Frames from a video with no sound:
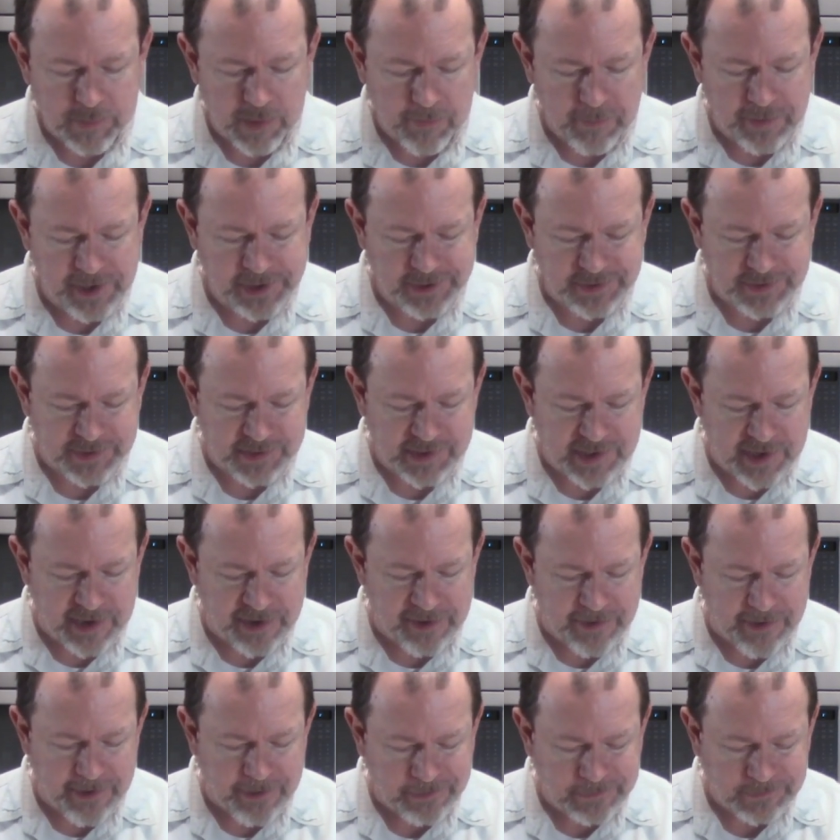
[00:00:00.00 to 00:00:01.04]
The meat's
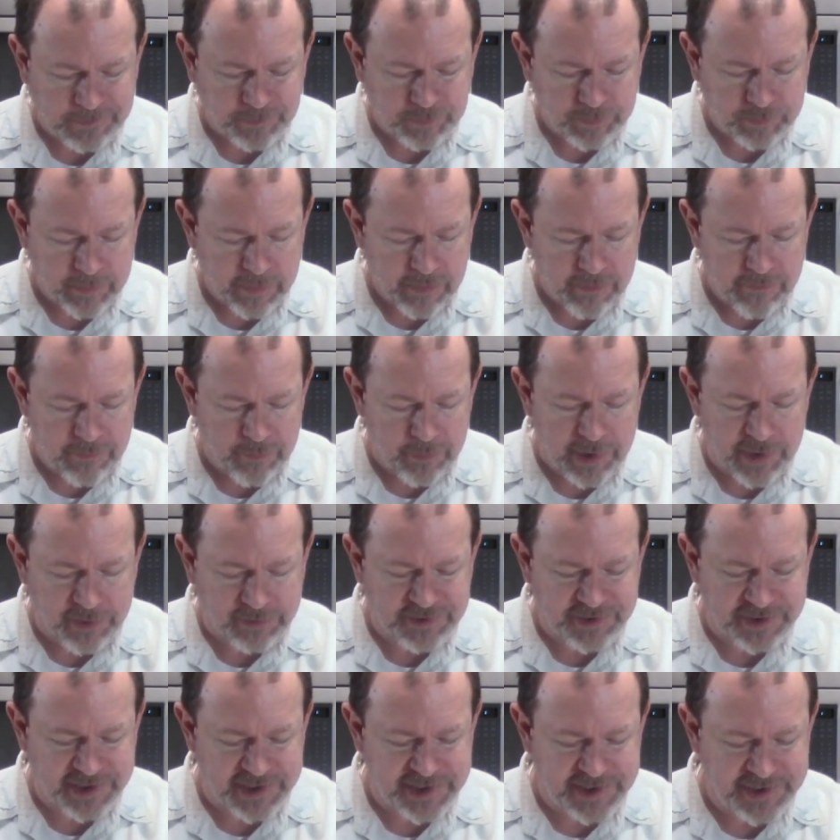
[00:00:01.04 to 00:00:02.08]
tender, well
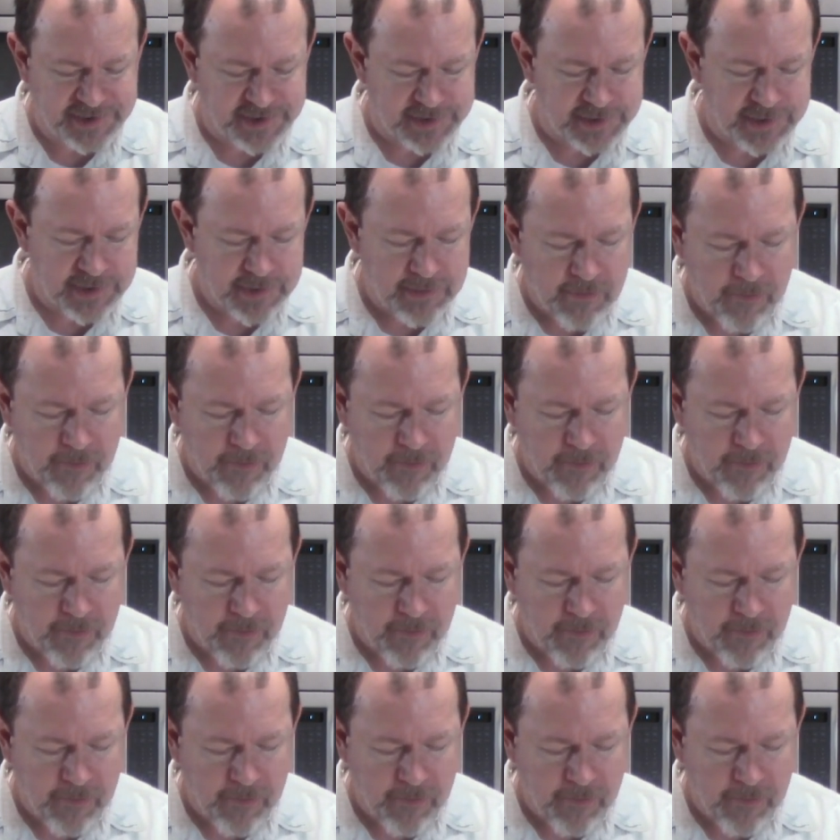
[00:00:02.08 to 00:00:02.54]
seasoned.